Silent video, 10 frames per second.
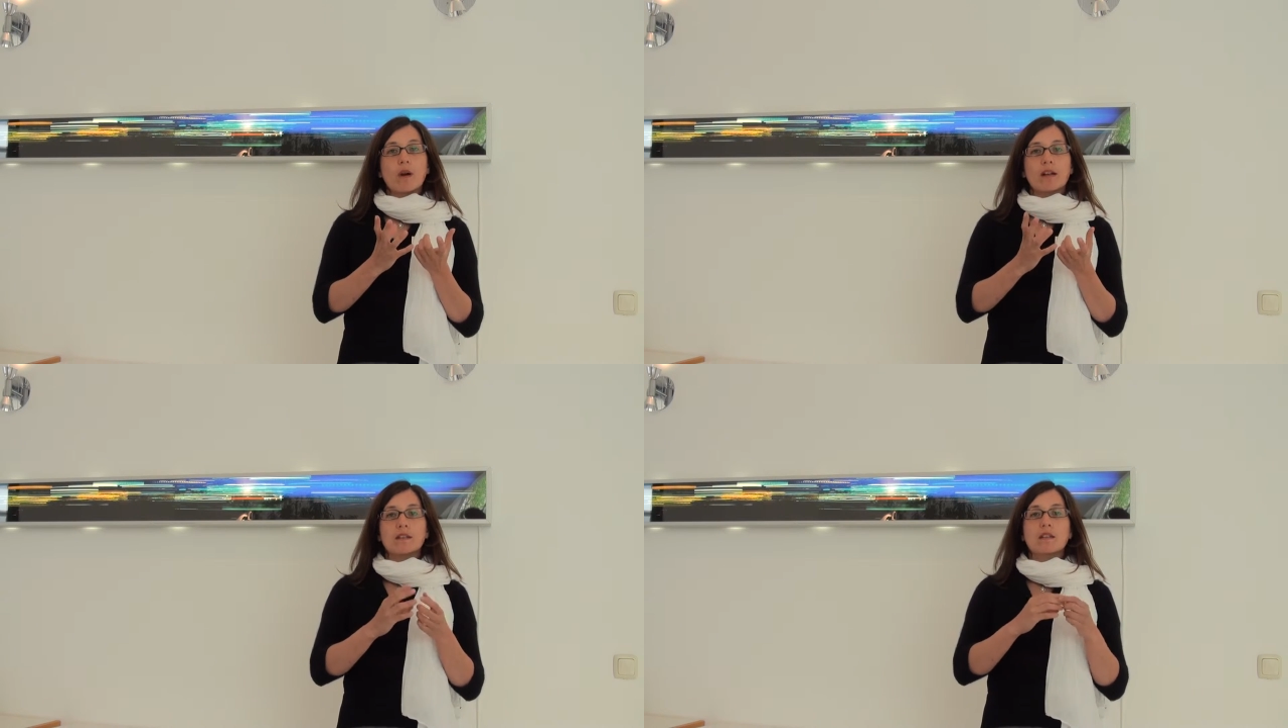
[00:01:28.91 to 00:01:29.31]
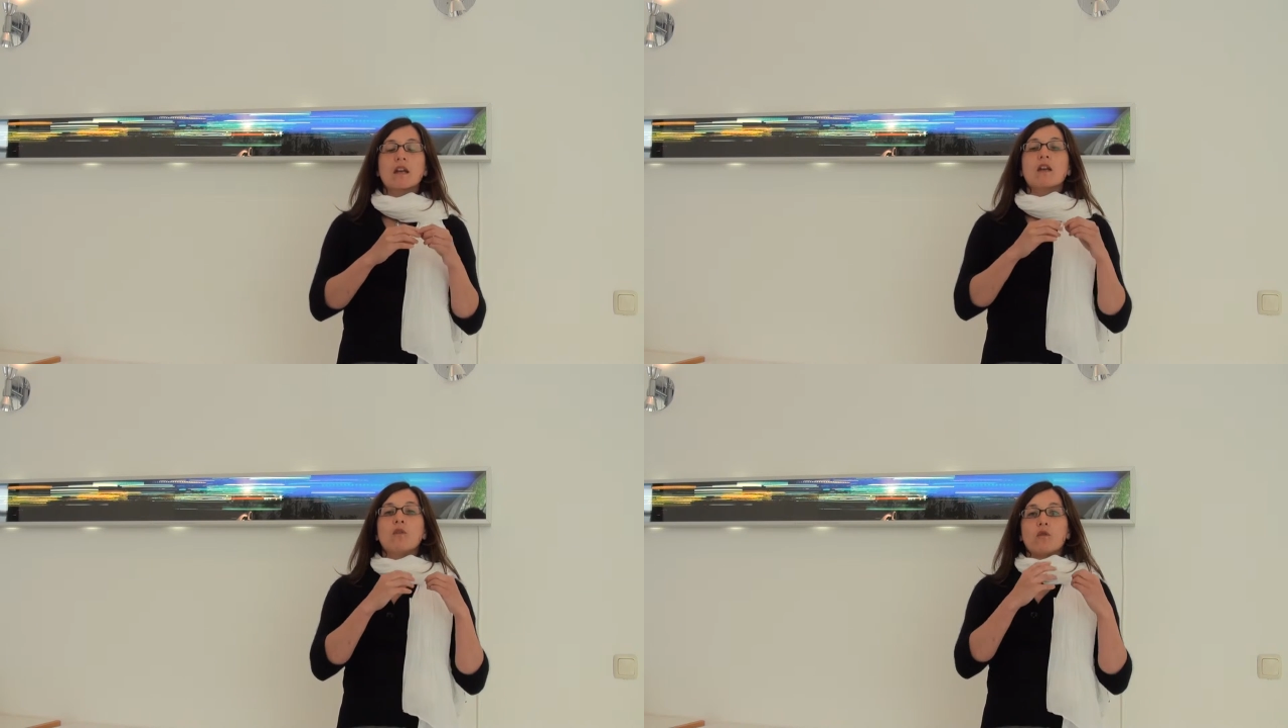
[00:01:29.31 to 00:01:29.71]
rights
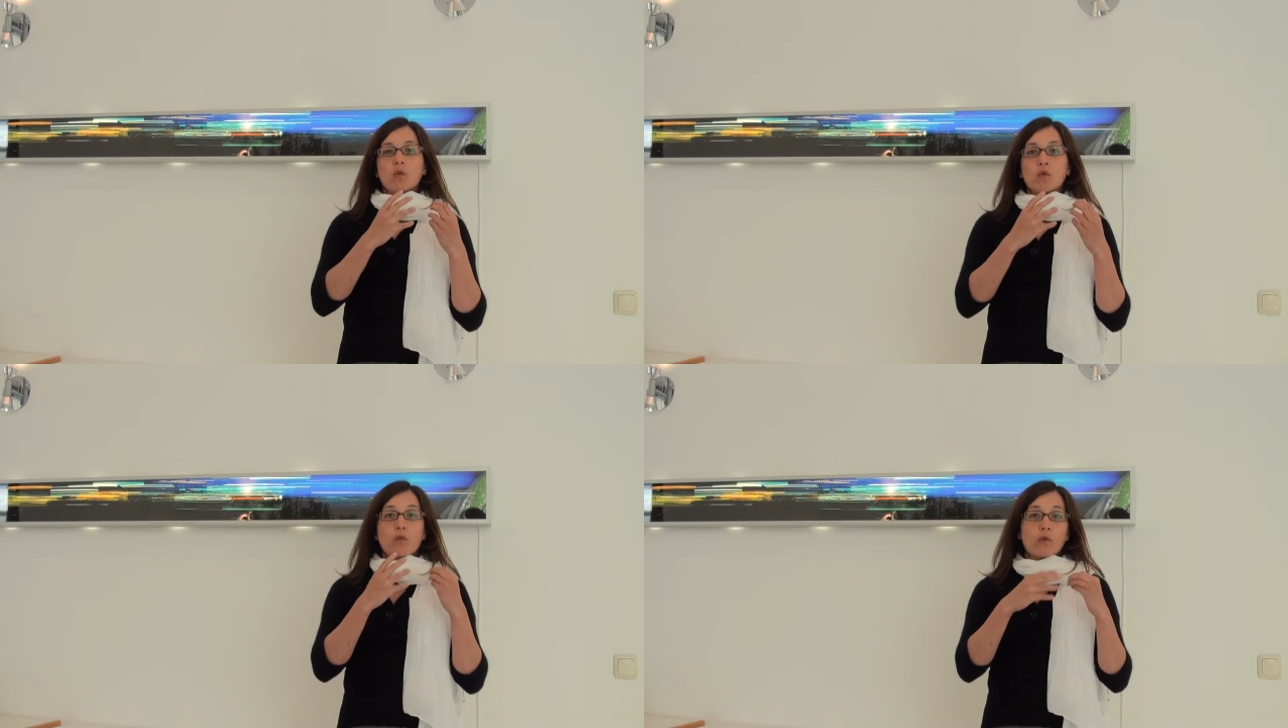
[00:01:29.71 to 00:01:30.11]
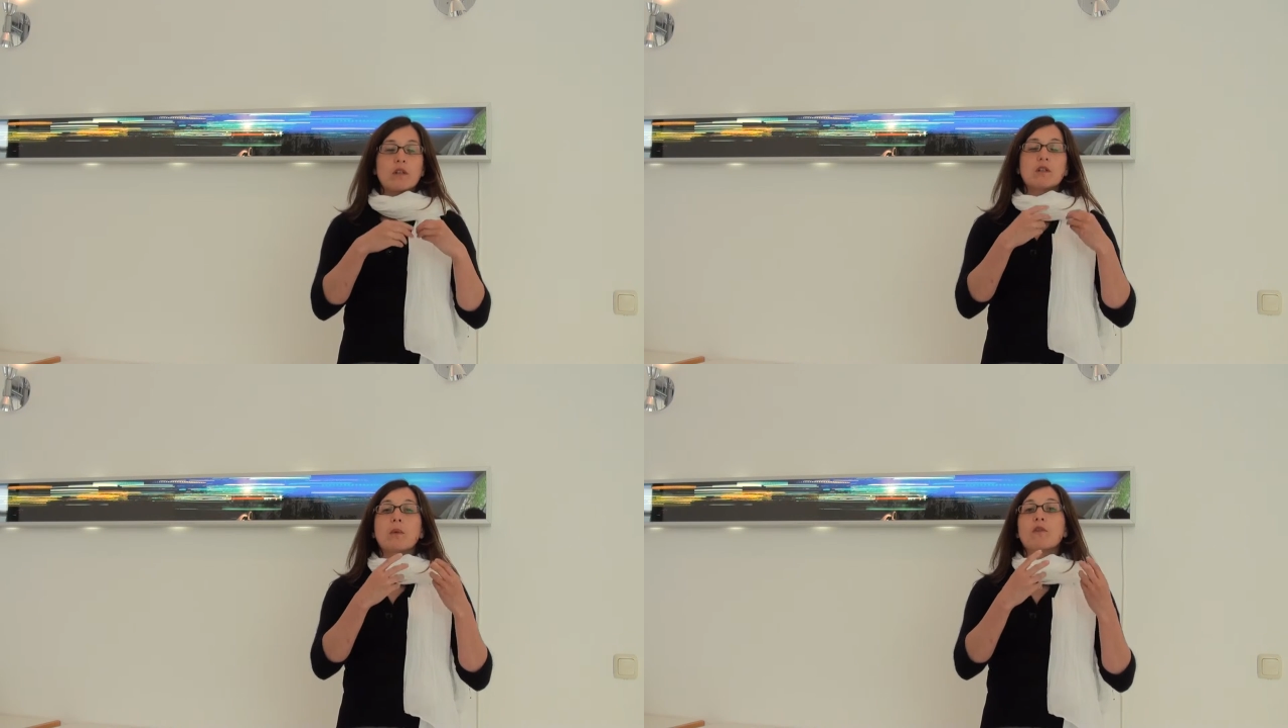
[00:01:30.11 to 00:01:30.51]

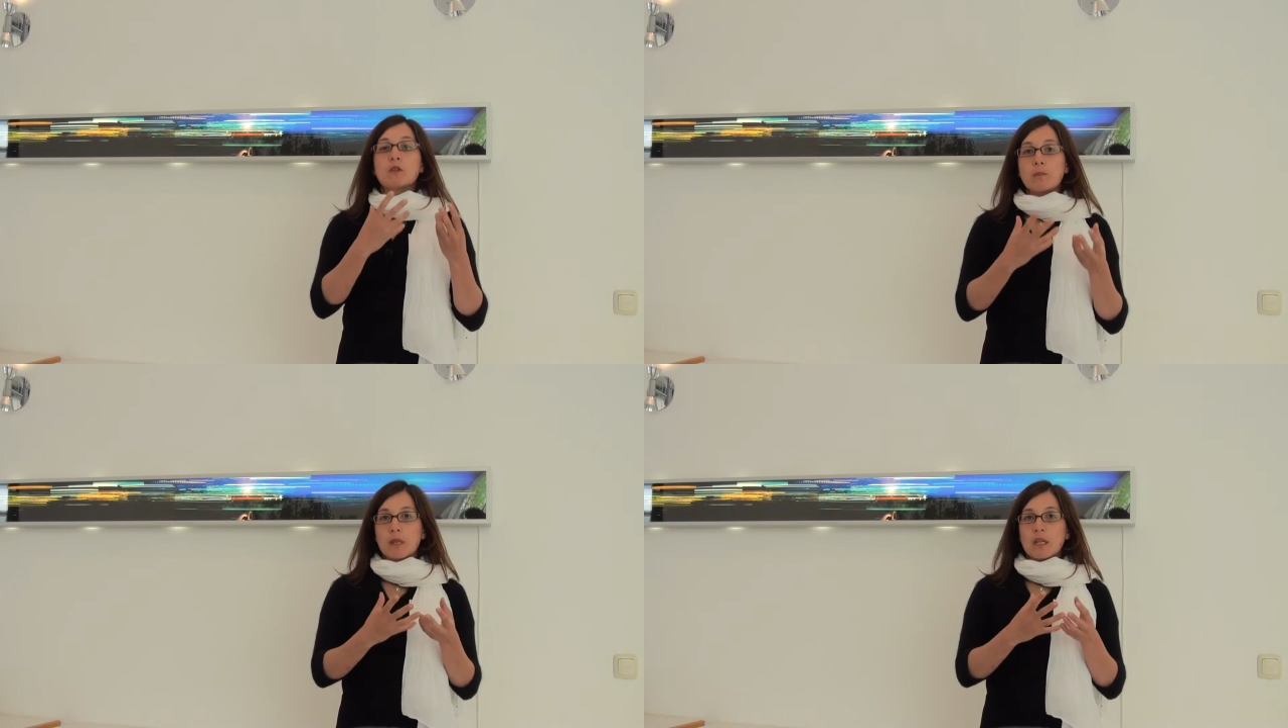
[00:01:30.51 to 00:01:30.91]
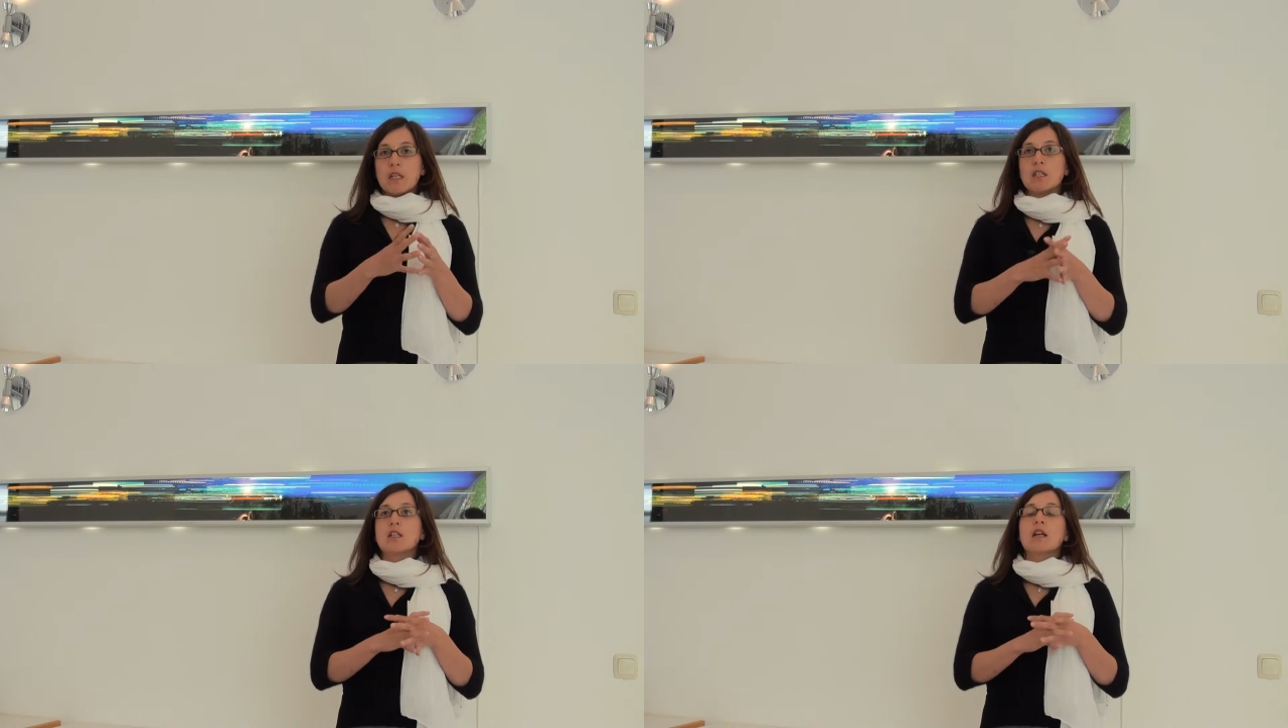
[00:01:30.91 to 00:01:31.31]
freedom of
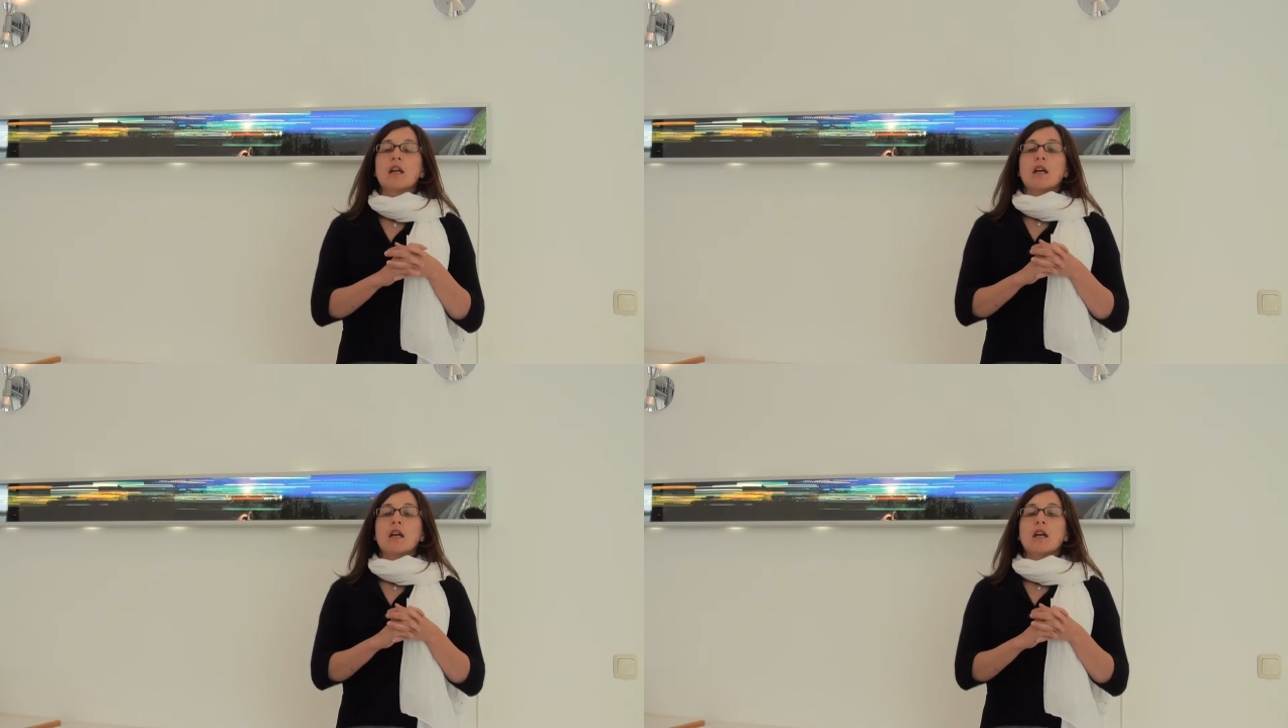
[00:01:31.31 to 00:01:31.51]
speech.